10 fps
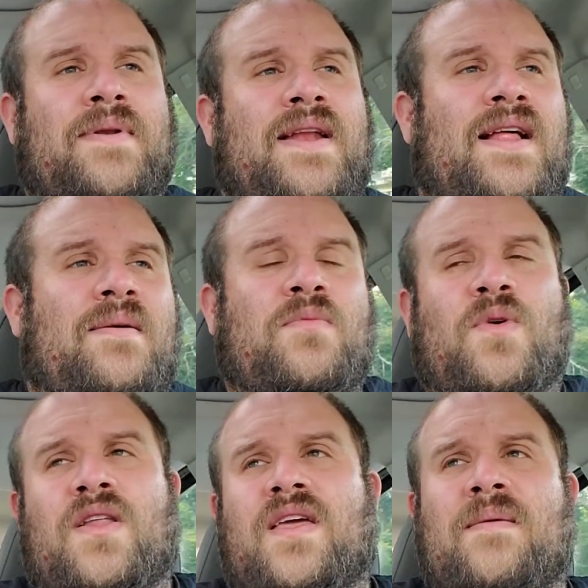in uh,
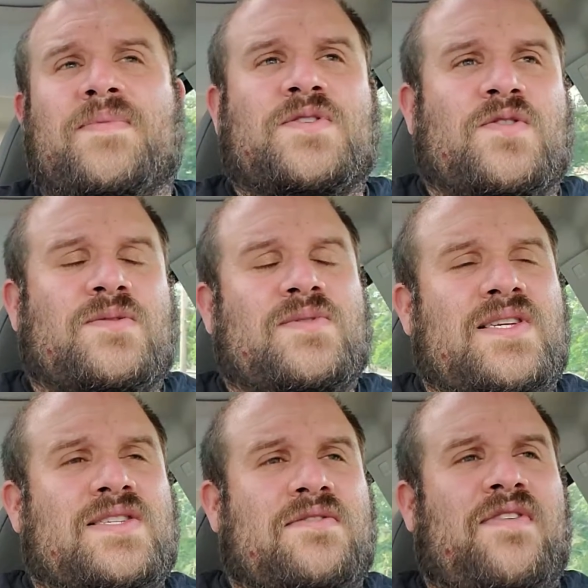one of the episodes from
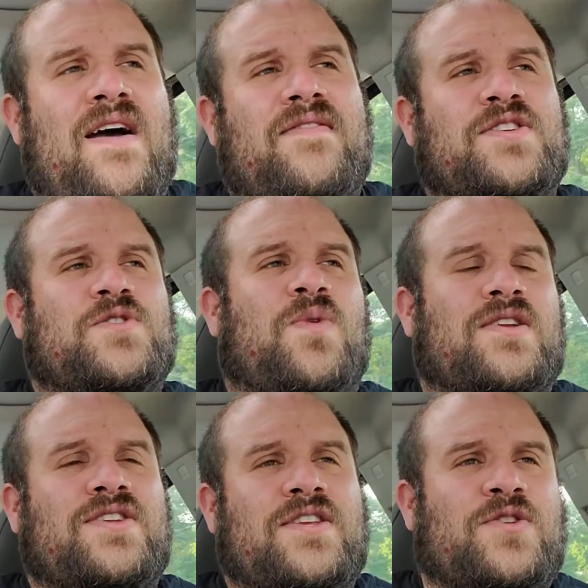season five, I just
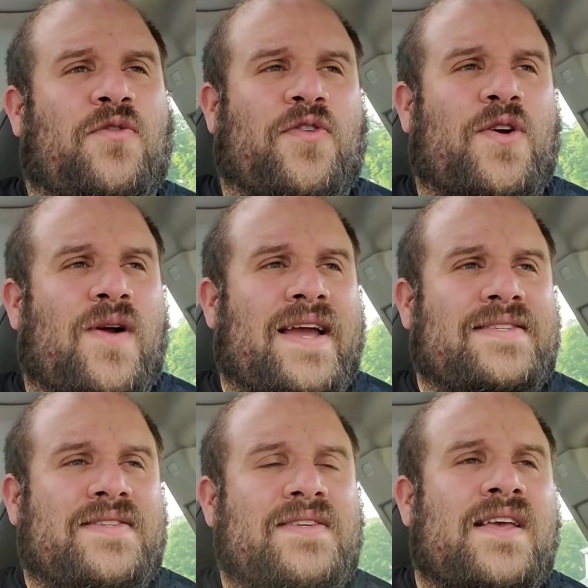watched that Topher
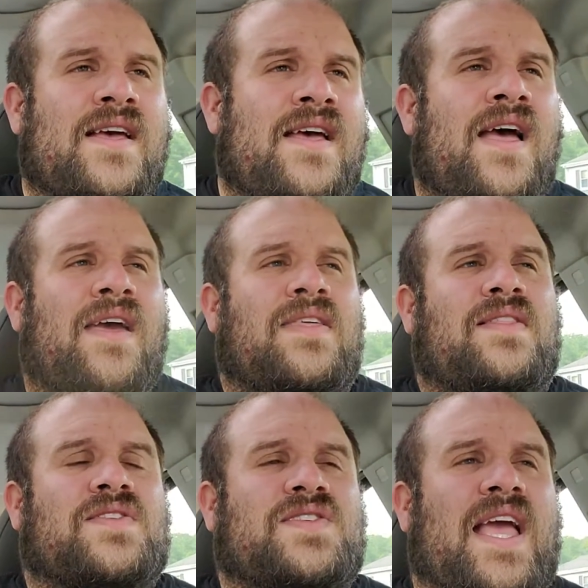Grace. I
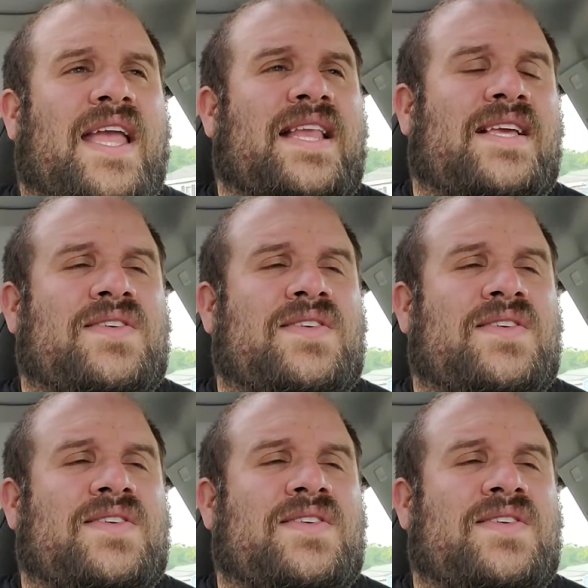think the second